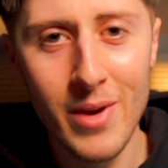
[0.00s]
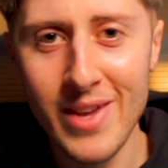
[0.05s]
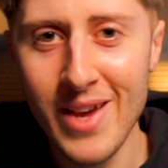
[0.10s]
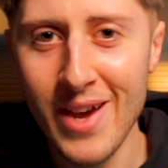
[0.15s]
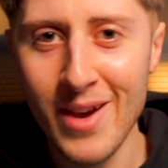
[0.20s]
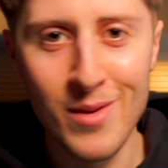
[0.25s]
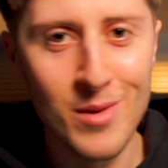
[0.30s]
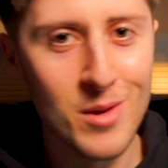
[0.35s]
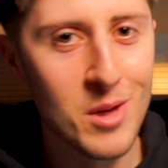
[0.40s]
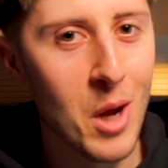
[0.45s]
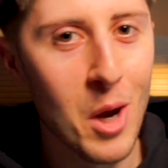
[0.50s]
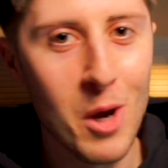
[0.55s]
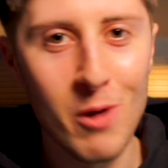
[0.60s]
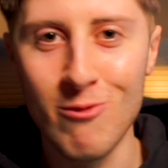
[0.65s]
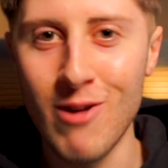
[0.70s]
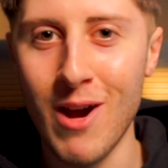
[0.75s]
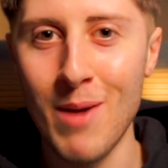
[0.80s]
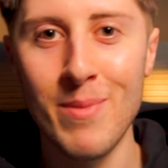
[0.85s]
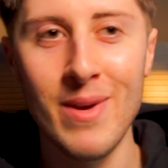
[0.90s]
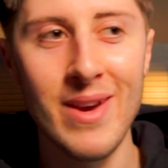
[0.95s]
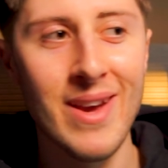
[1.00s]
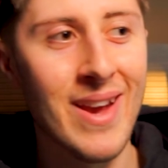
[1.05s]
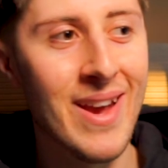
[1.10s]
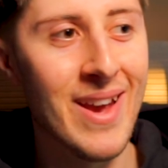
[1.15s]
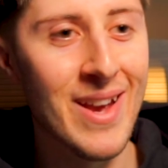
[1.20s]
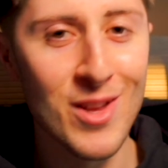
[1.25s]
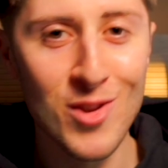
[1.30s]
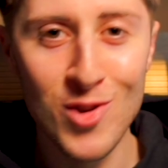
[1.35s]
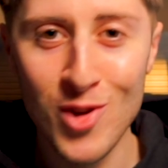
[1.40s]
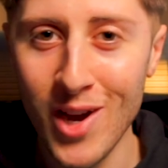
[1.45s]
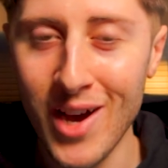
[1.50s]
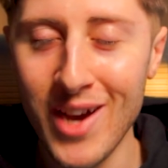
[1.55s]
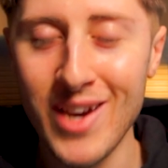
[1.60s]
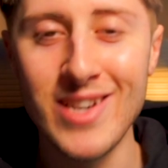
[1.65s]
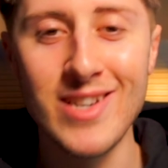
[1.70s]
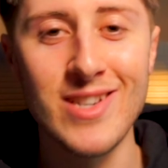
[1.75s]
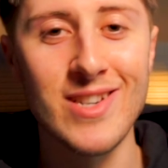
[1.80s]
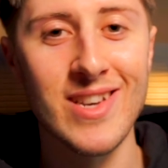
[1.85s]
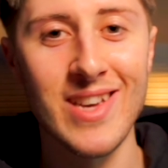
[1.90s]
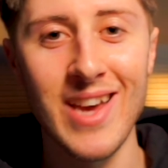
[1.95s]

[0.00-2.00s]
yeah, go and grab it. It changed the